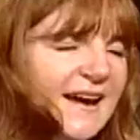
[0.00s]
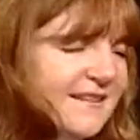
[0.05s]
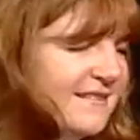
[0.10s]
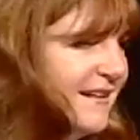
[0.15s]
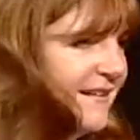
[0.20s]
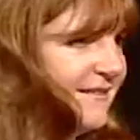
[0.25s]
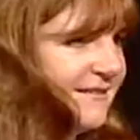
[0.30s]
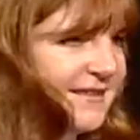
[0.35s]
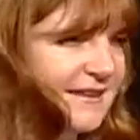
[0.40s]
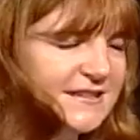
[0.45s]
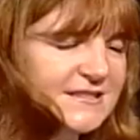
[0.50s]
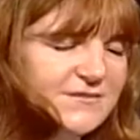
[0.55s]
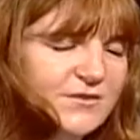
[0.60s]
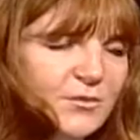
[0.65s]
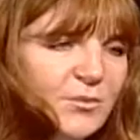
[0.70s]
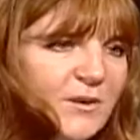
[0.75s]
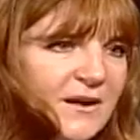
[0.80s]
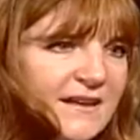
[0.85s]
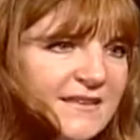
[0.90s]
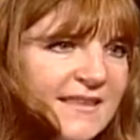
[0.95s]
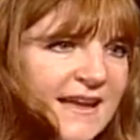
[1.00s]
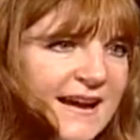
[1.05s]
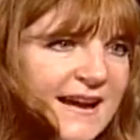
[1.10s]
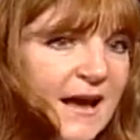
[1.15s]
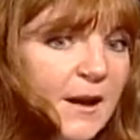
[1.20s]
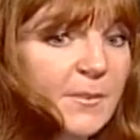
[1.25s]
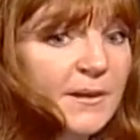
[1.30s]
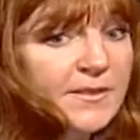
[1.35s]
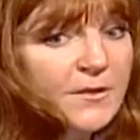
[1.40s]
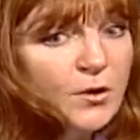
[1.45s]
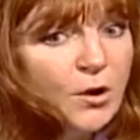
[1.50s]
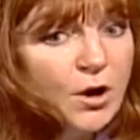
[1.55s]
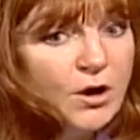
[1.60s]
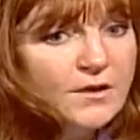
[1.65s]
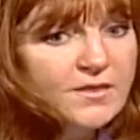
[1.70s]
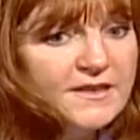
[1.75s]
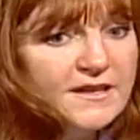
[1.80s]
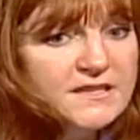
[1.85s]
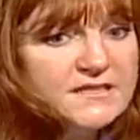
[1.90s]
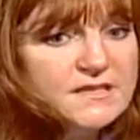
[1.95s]
And, and thanks for bringing that up. And there
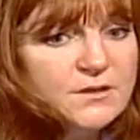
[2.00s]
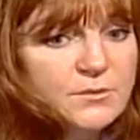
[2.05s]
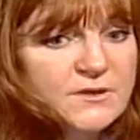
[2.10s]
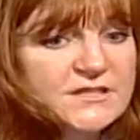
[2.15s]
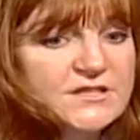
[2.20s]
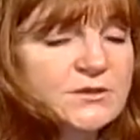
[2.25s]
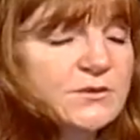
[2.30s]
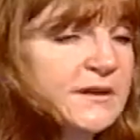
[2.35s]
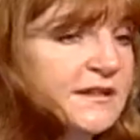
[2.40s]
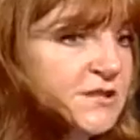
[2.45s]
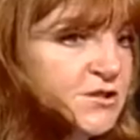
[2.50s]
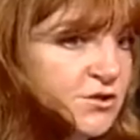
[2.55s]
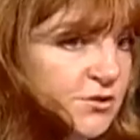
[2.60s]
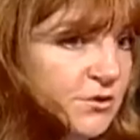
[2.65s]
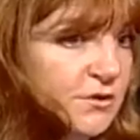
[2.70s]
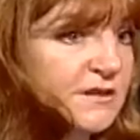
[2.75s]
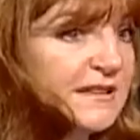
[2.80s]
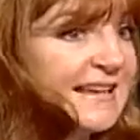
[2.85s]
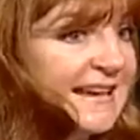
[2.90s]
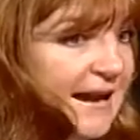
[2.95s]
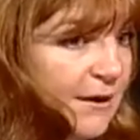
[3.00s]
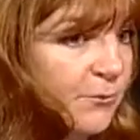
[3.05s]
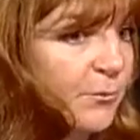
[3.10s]
are things that we do internally